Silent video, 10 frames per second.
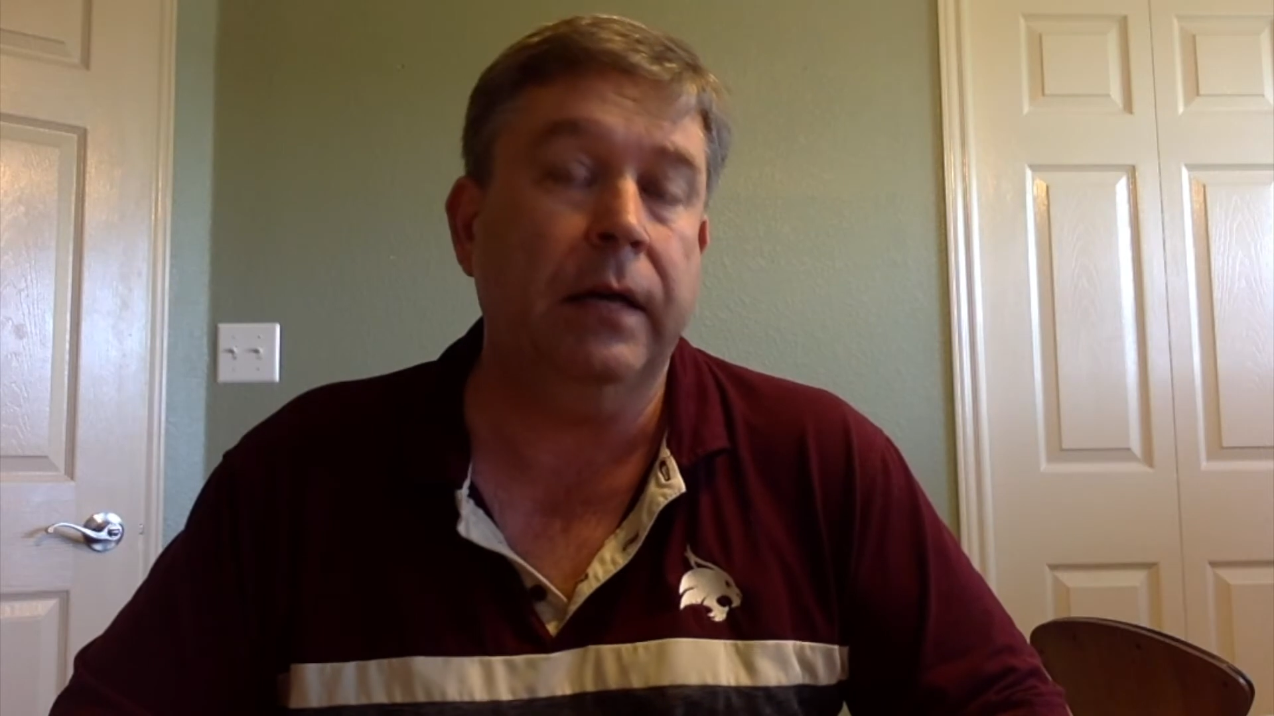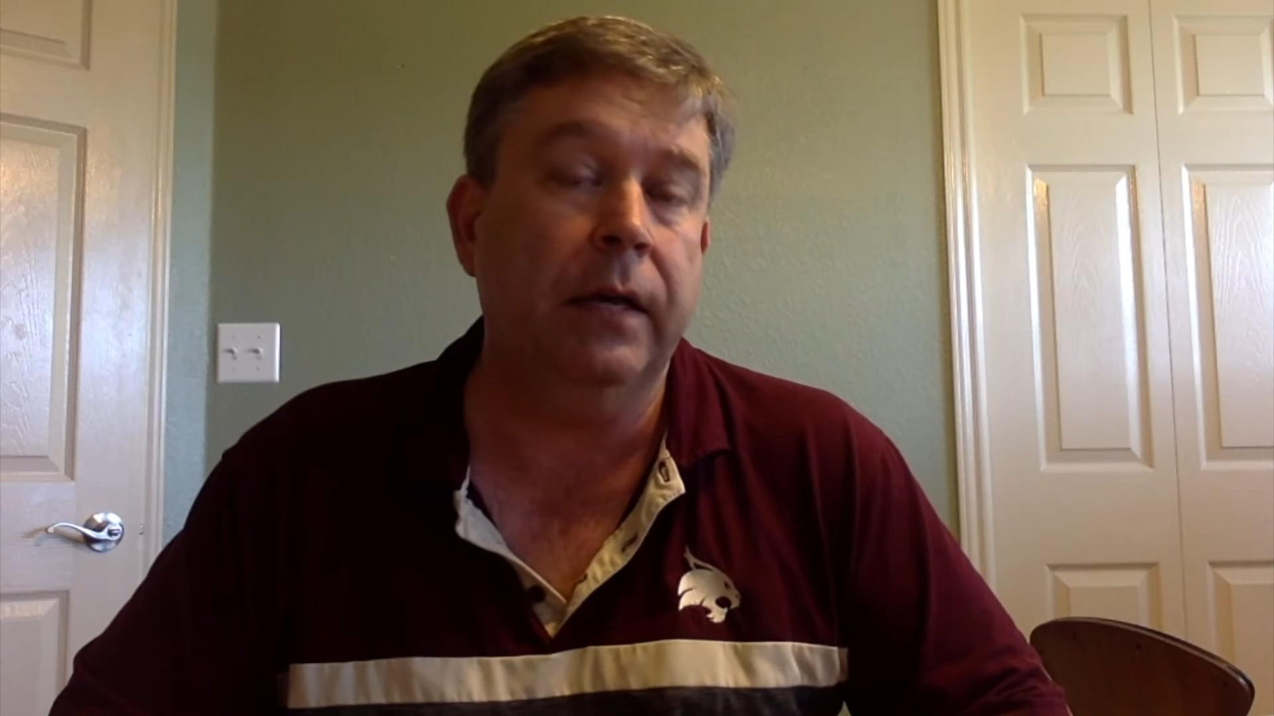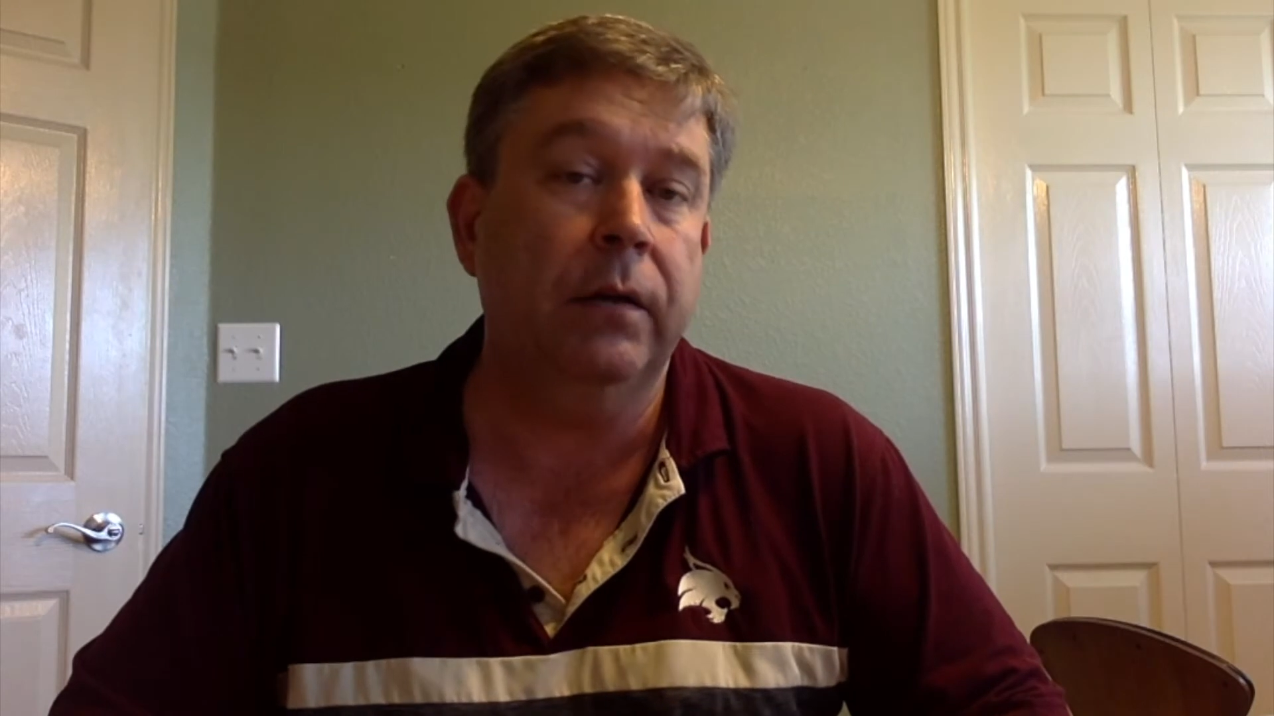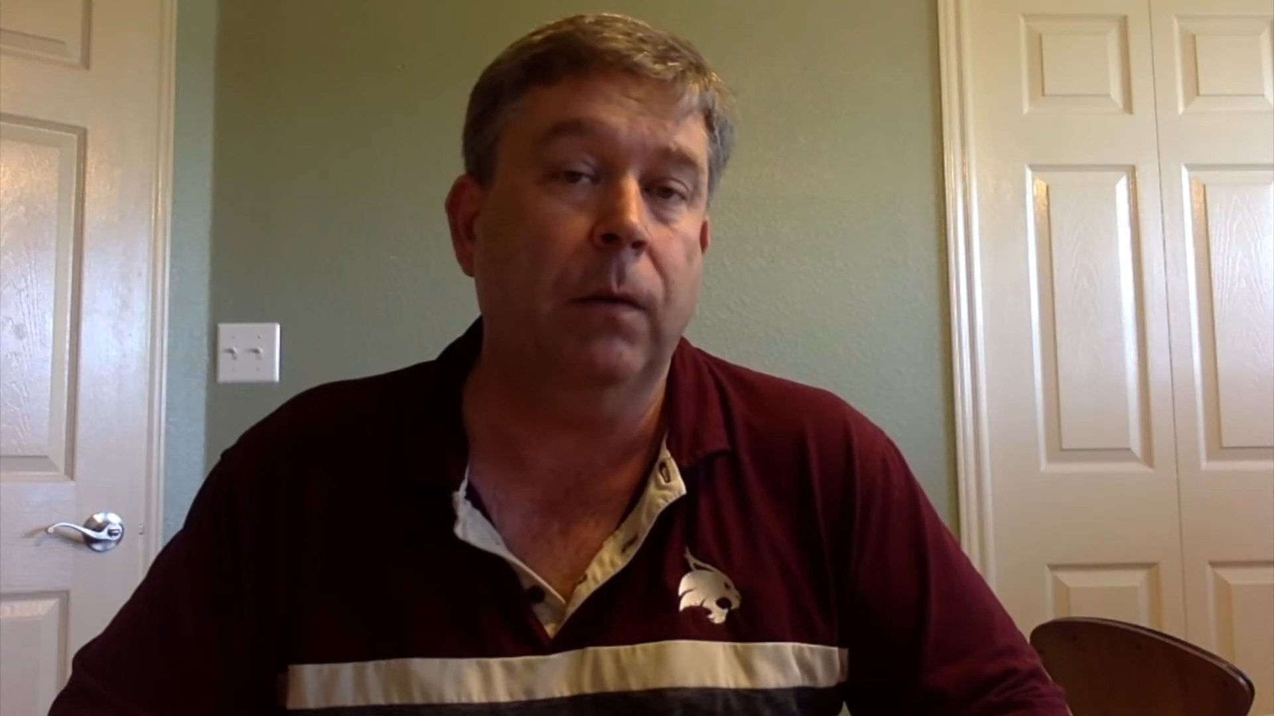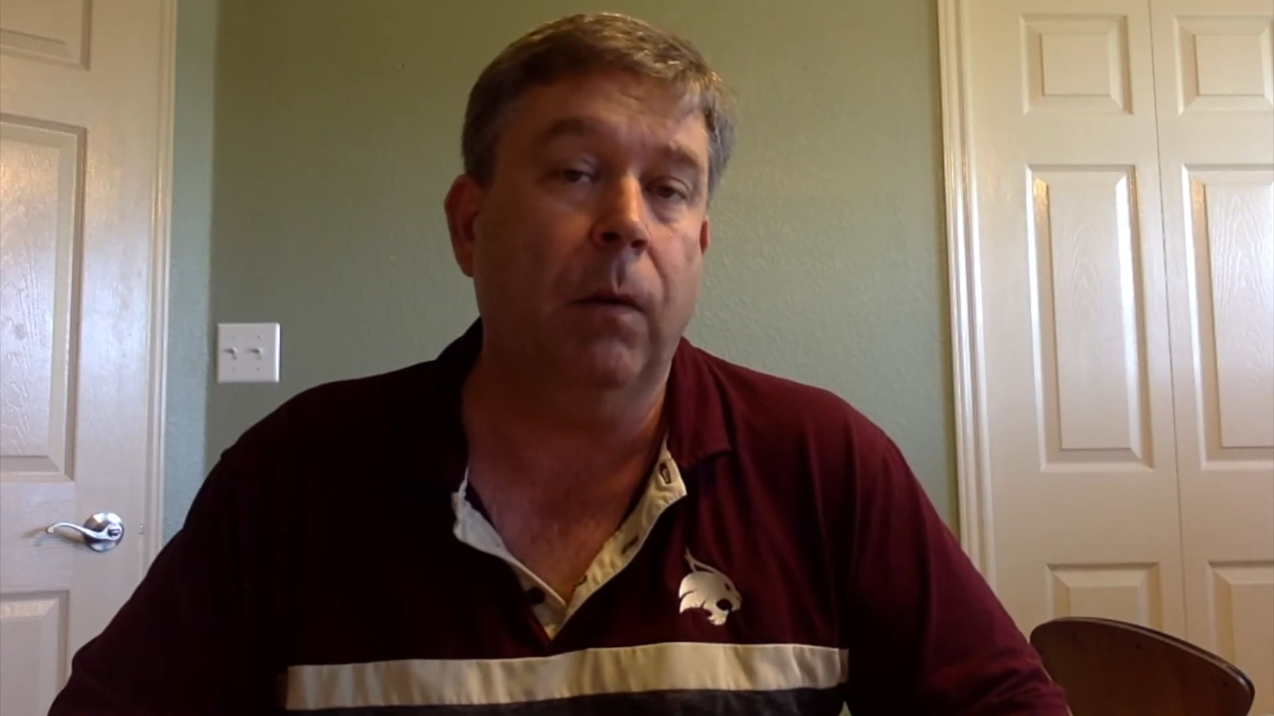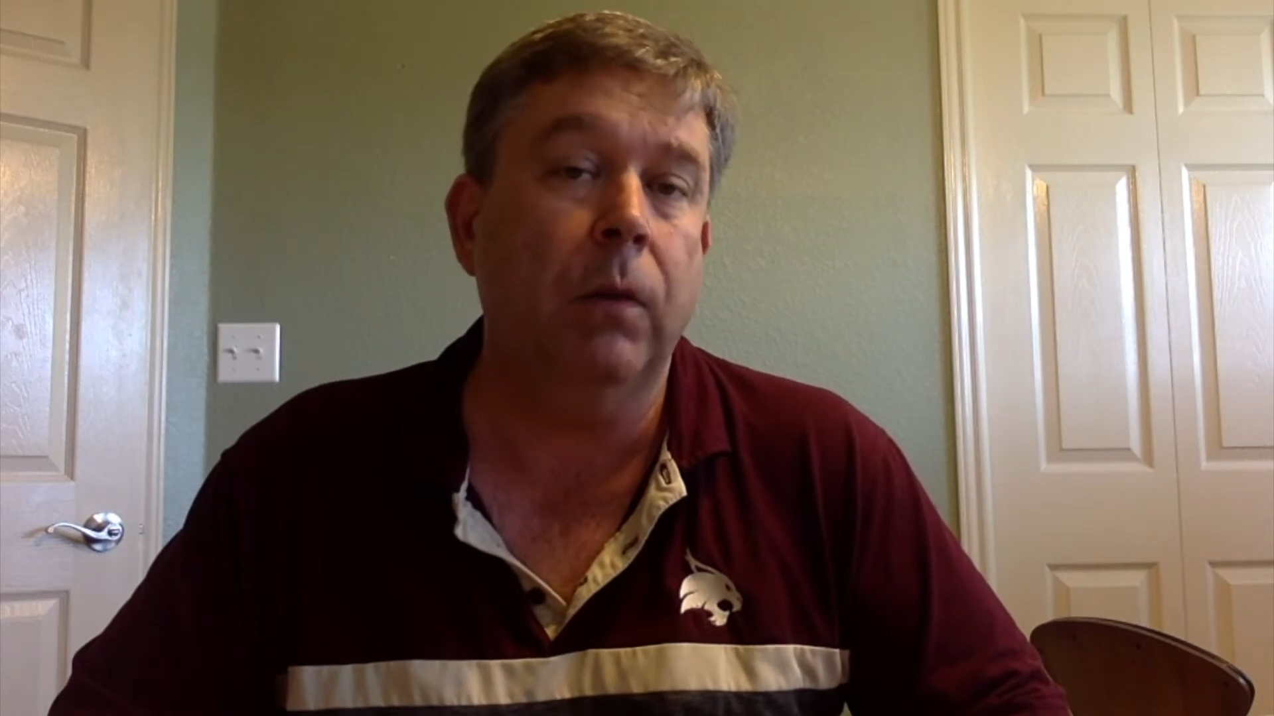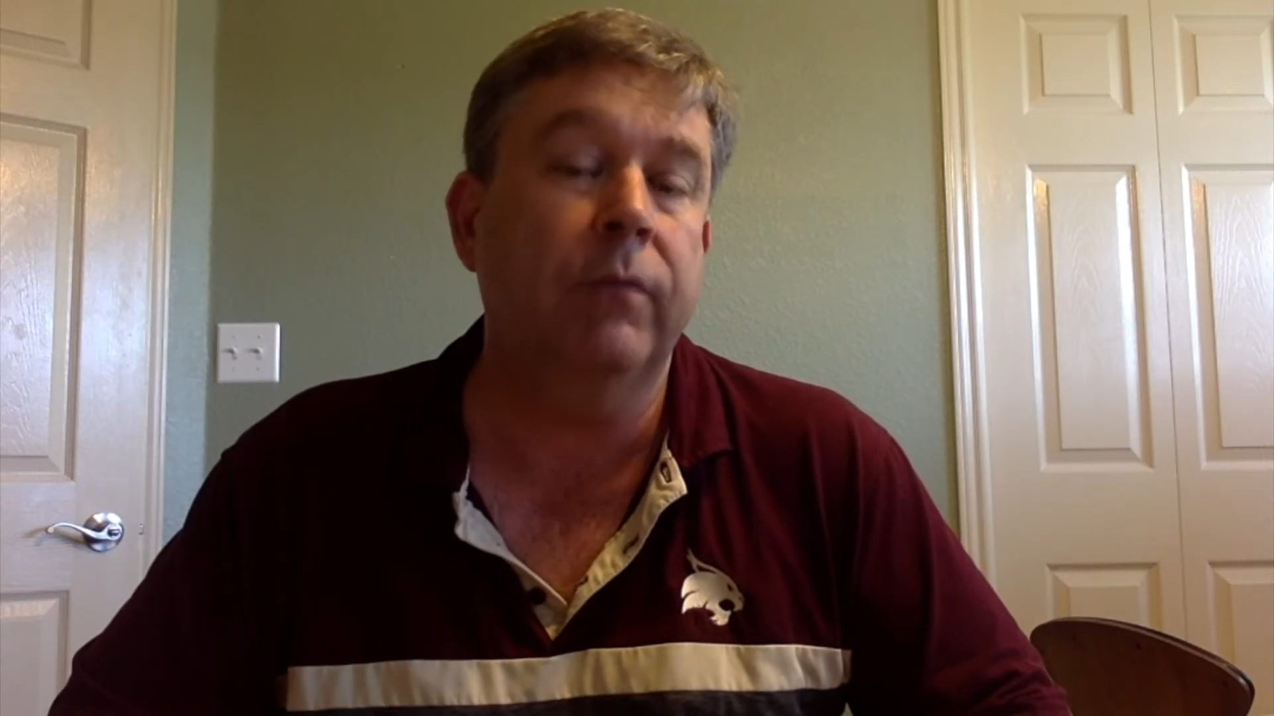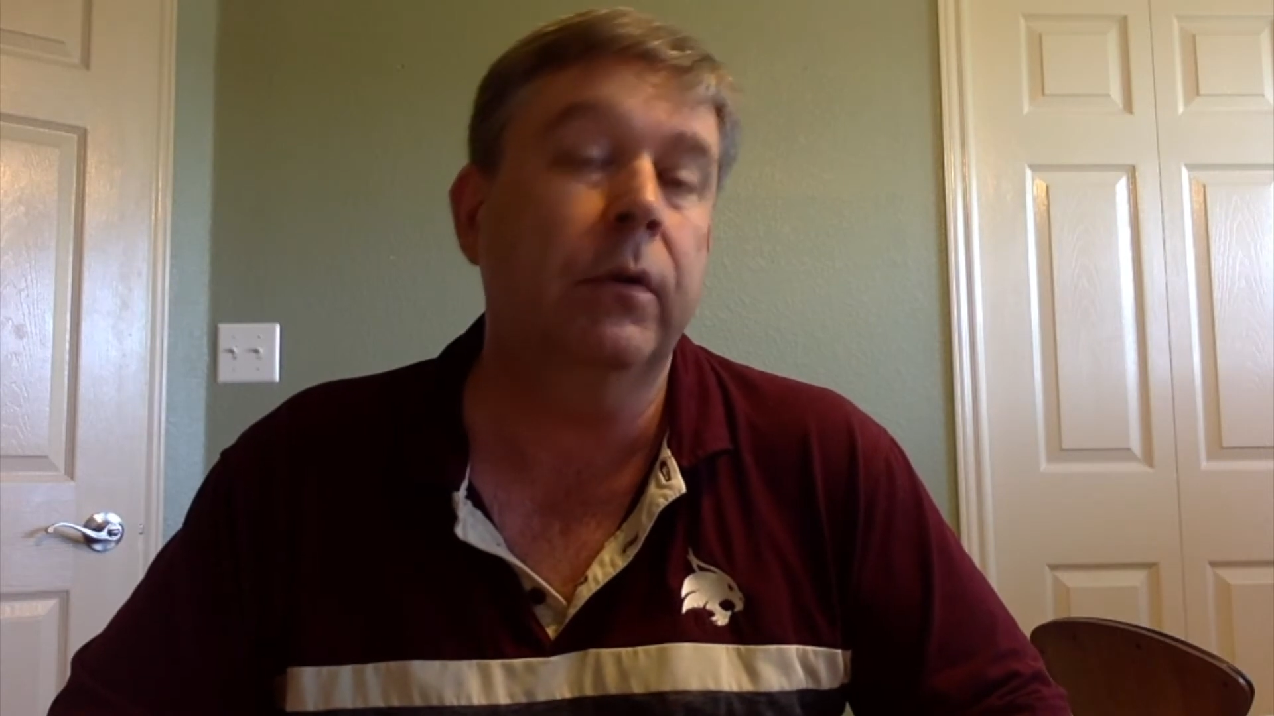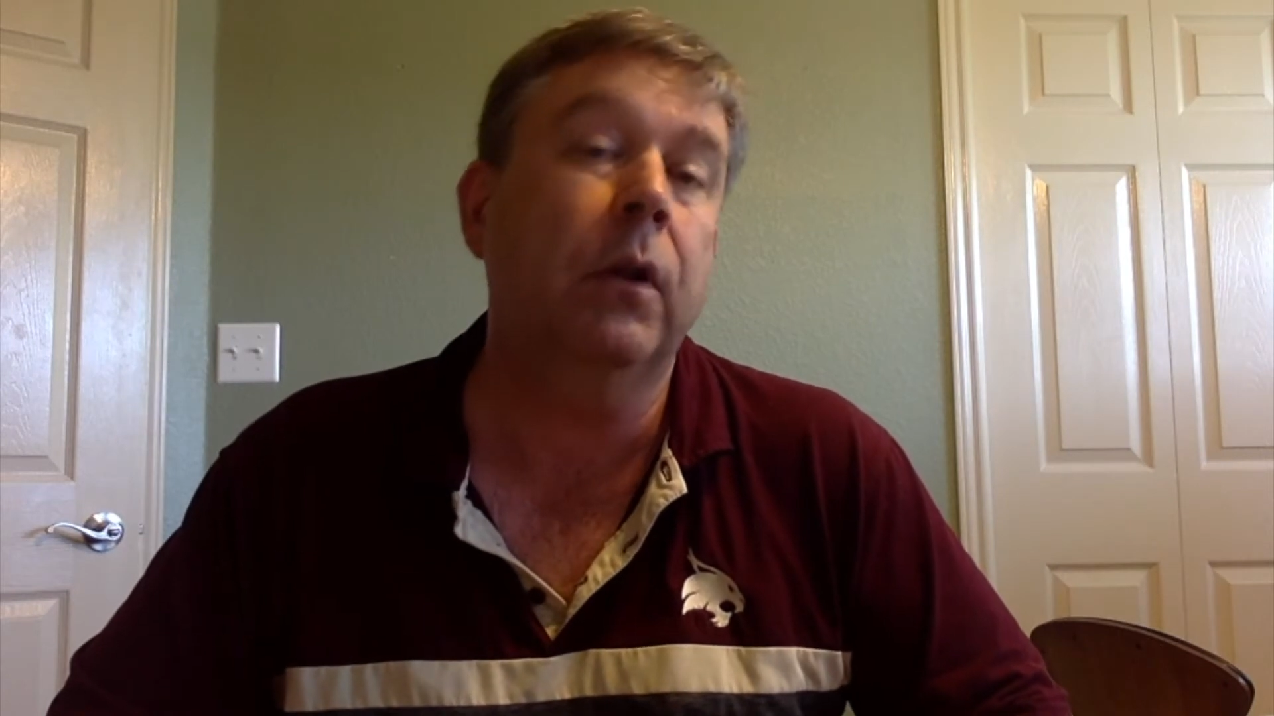end goal of